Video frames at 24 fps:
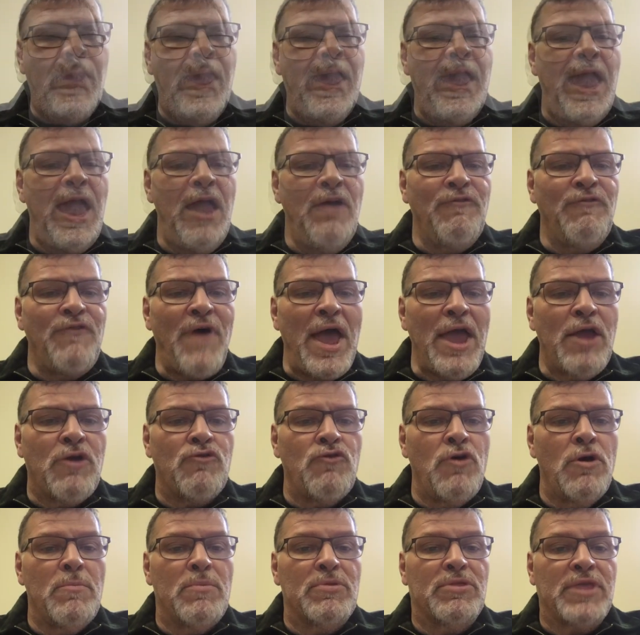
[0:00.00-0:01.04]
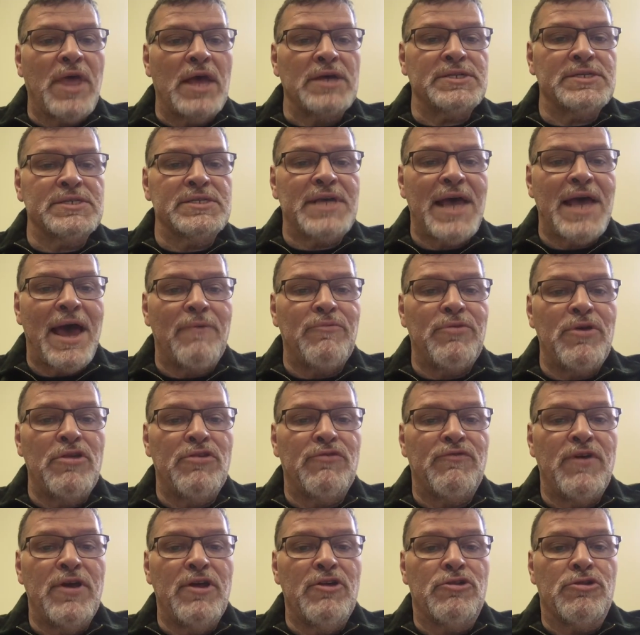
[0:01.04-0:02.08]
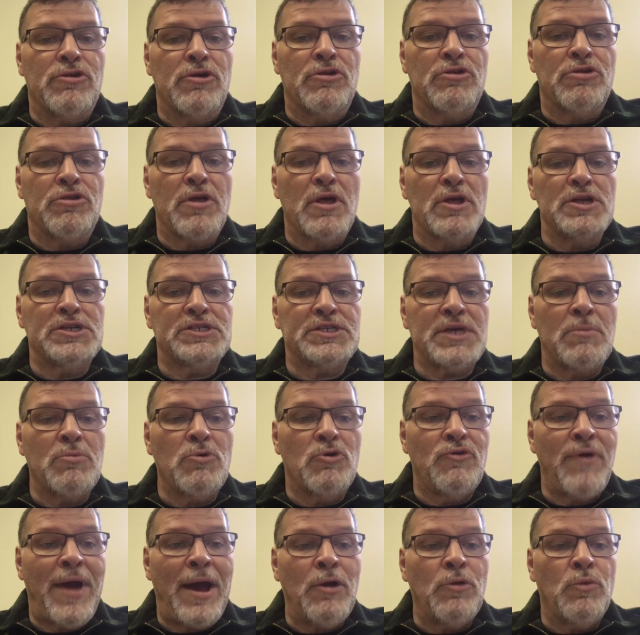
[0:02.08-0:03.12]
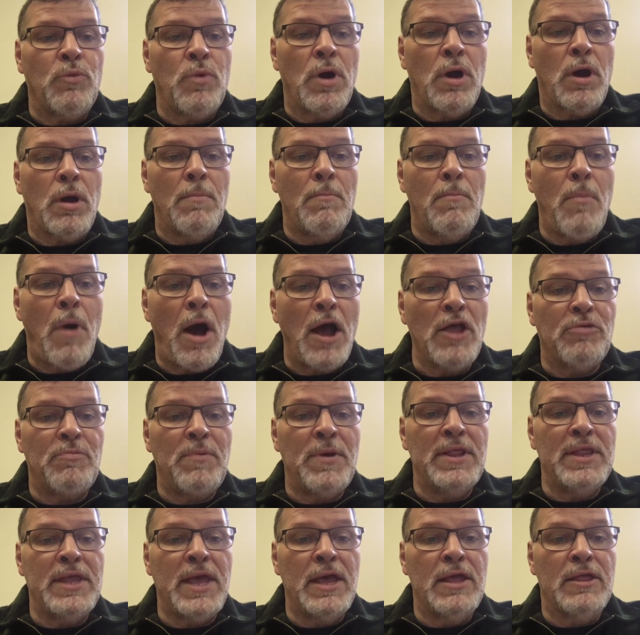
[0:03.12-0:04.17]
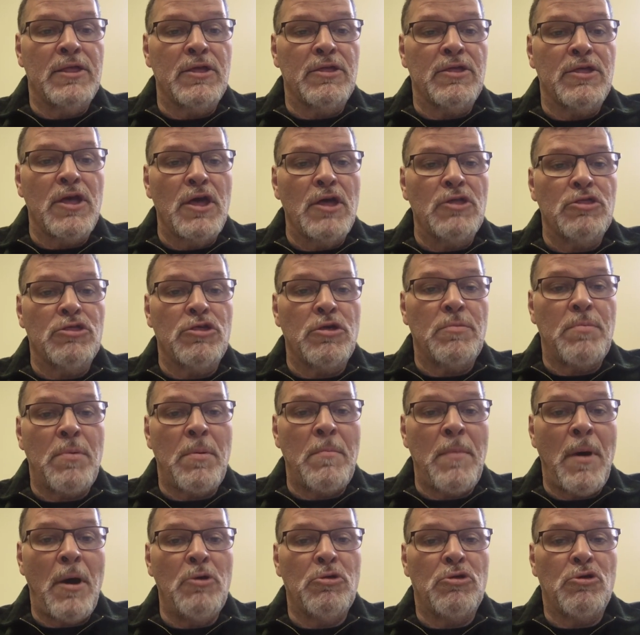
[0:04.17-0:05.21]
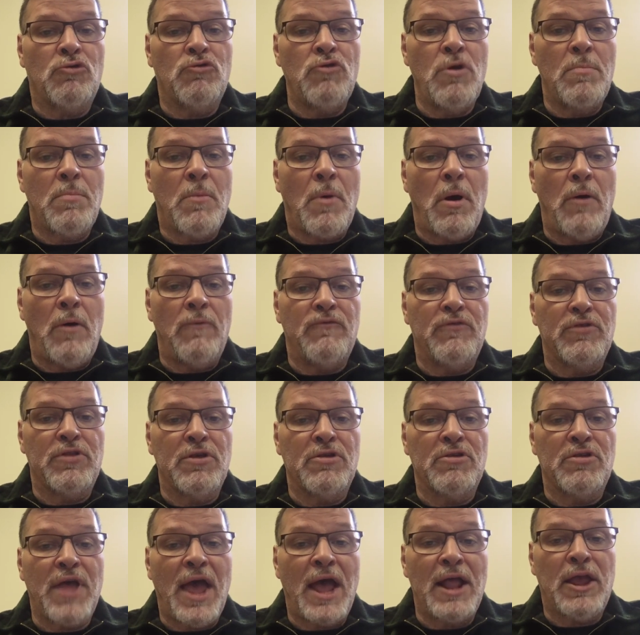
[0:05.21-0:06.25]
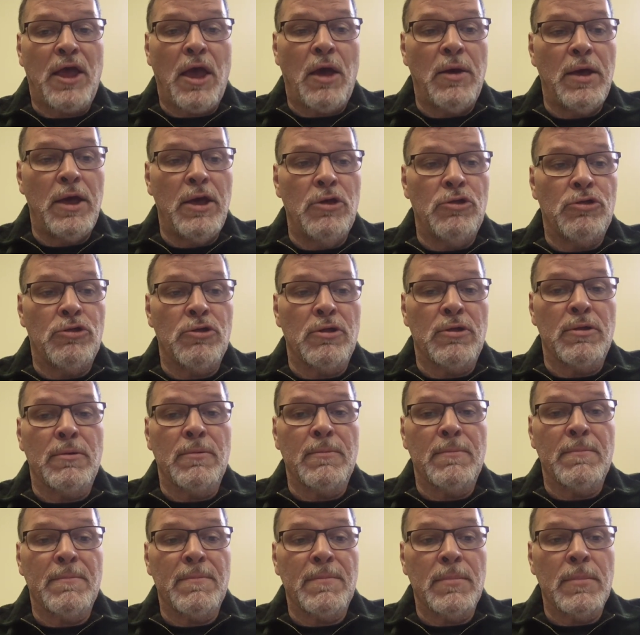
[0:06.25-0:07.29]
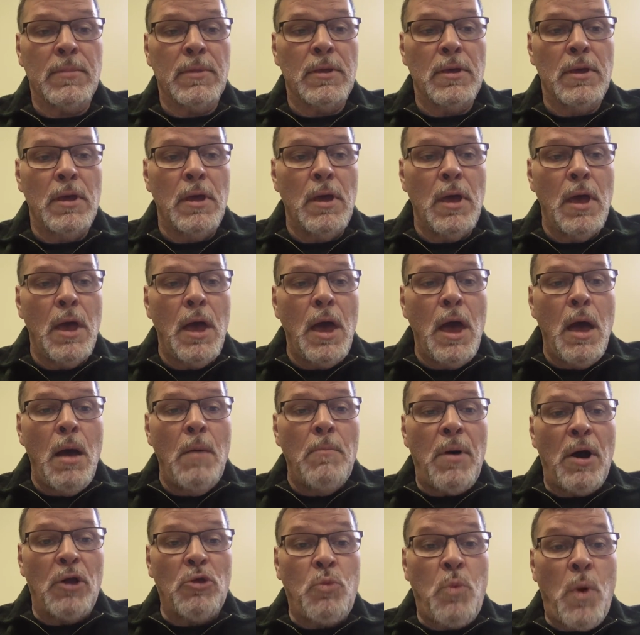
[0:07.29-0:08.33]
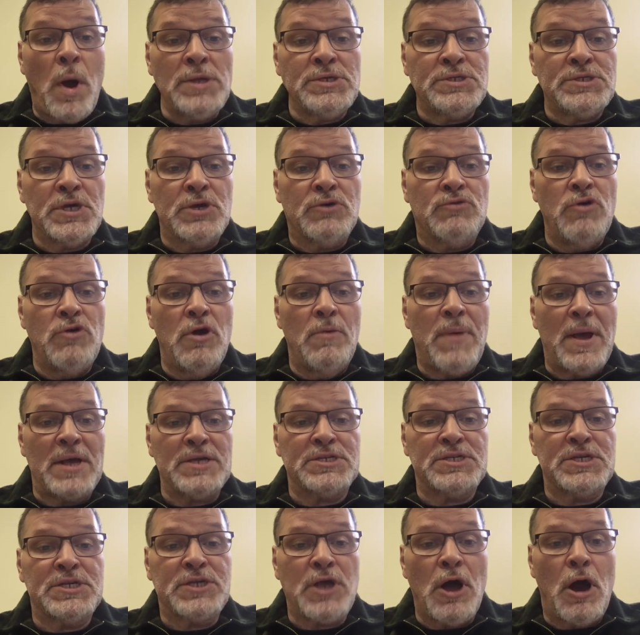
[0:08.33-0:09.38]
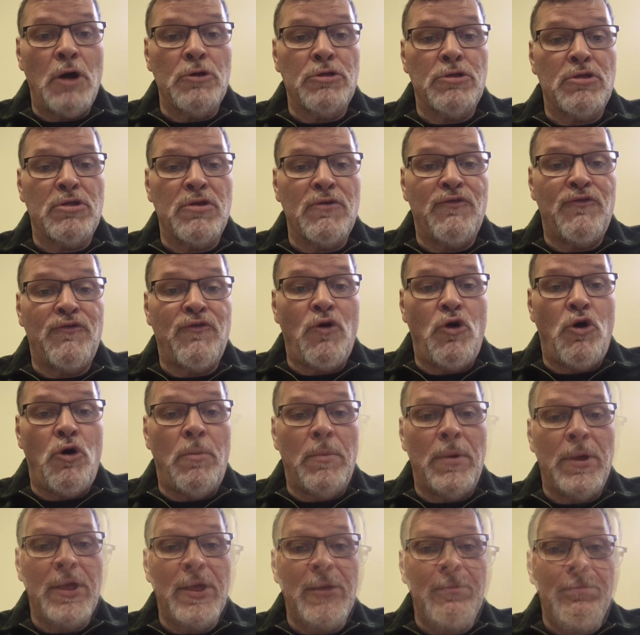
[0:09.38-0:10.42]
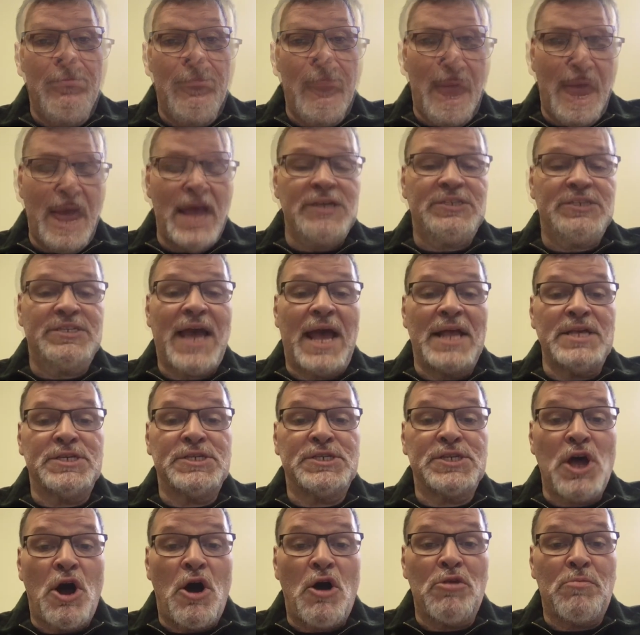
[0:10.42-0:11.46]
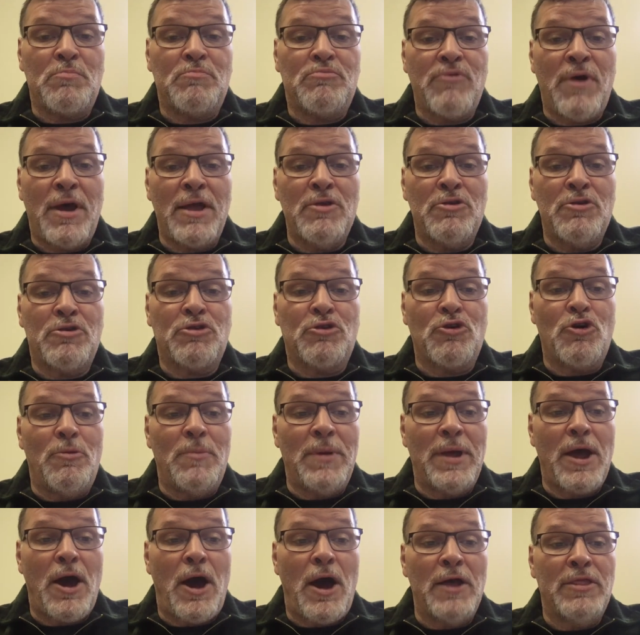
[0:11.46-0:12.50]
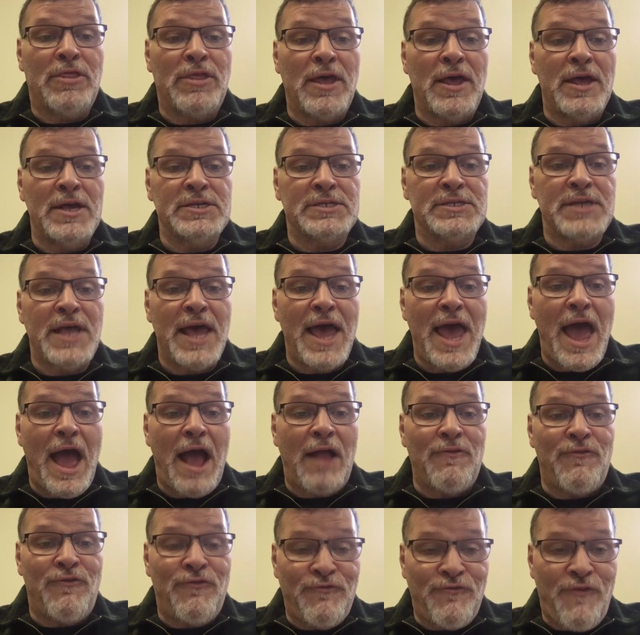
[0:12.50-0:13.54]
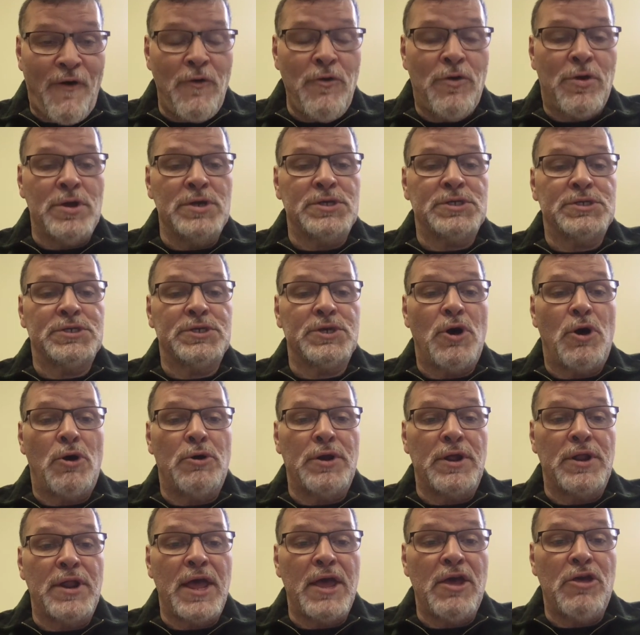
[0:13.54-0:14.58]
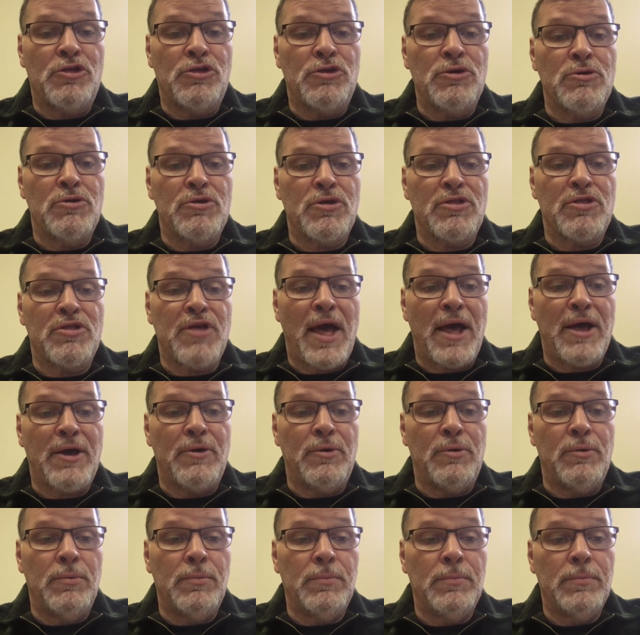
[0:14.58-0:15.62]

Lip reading: If a group doesn't have these features, some groundwork might be needed to promote group confidence and cohesion. But once a group has started to form, it can start brainstorming ideas and focus on an issue to tackle.